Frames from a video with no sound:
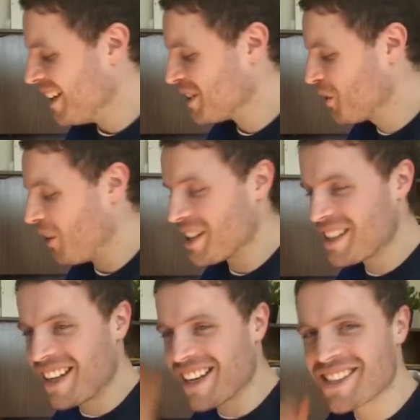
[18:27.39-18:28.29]
isn't quite
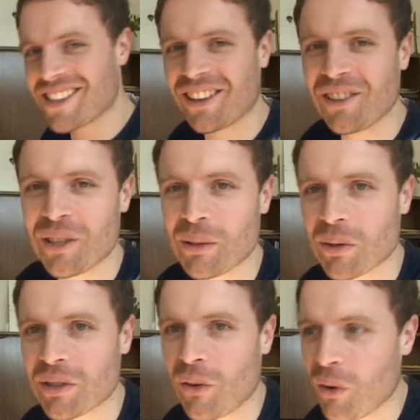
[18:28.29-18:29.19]
as scarce as I thought it
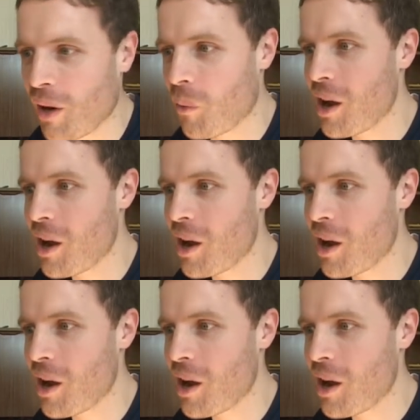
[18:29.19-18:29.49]
was. I thought, yeah,